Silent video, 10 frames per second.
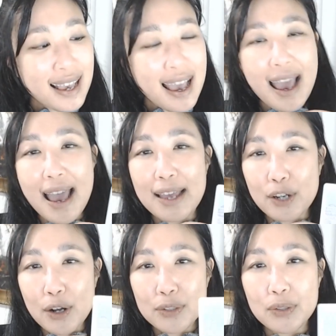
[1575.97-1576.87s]
and
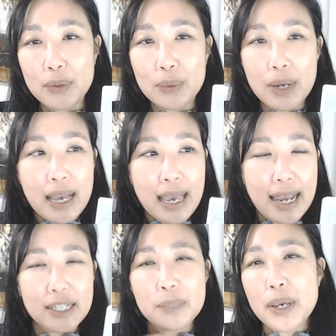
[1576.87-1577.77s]
also
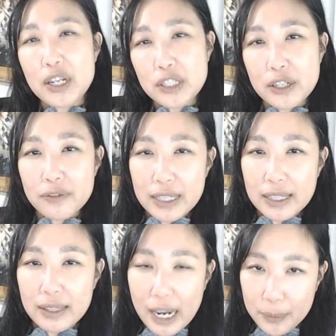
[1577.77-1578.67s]
a depiction of the
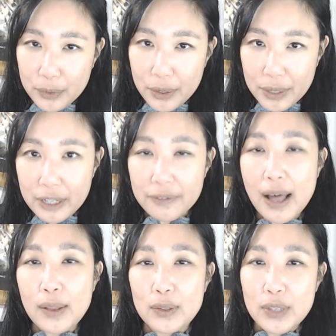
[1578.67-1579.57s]
Library of
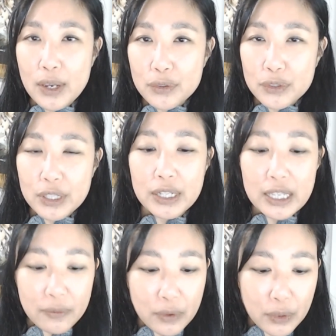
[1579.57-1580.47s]
Alexandria,
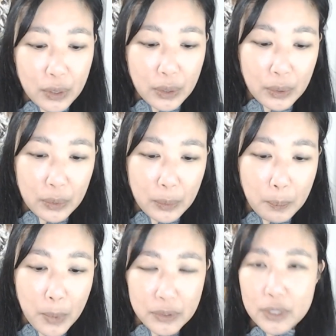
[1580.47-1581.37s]
even though
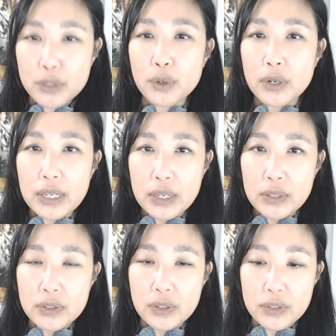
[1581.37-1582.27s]
most
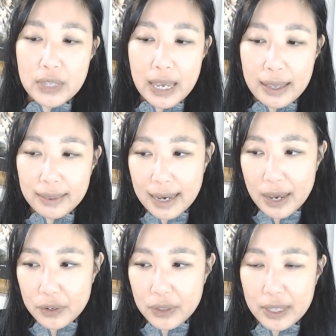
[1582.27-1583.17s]
historians say
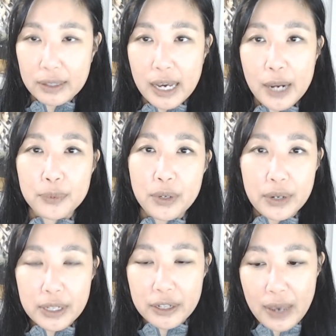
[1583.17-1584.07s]
that the
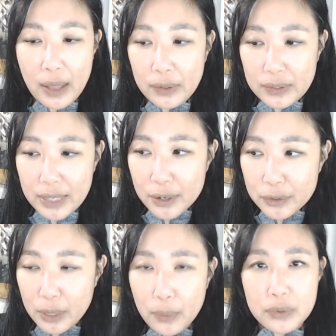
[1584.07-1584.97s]
Library of
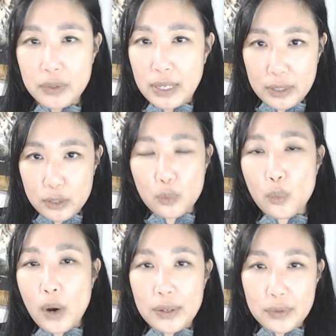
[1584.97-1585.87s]
Alexandria wasn't like this
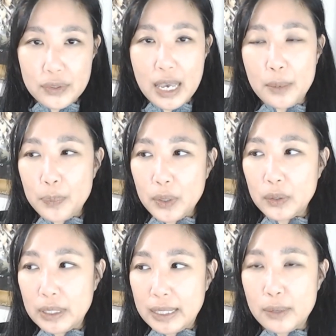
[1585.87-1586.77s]
one set
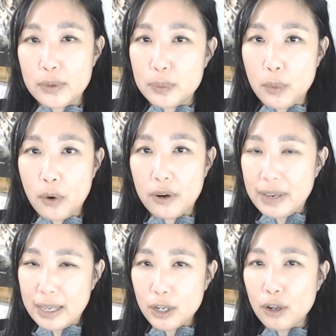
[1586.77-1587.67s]
building, it was more of
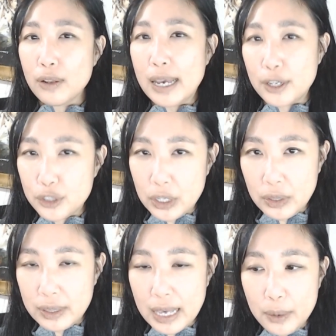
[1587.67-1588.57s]
a
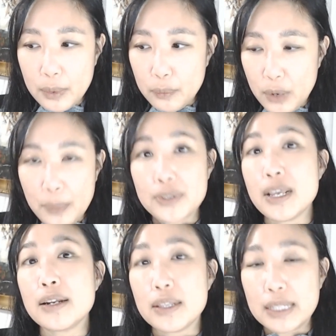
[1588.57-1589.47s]
collection that
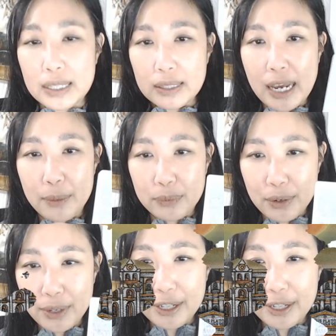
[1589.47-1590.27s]
represented the Library of